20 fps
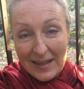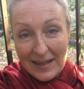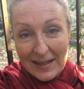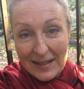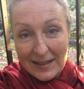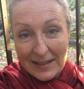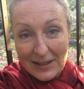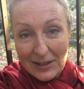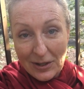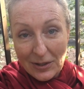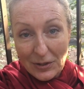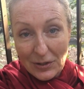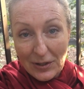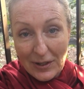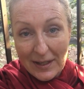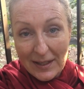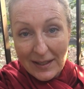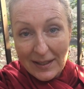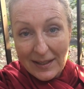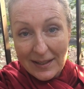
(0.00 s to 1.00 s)
the
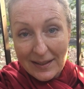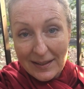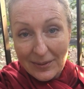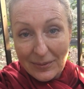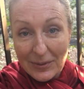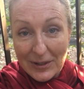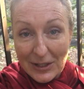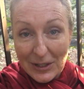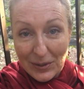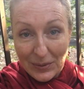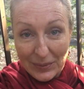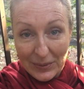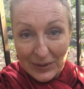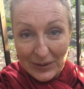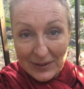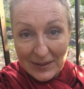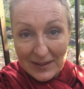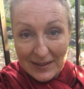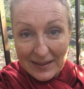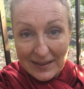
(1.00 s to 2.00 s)
tantric
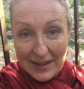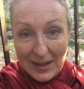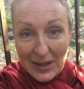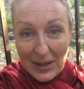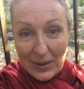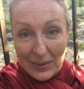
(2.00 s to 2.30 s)
rituals,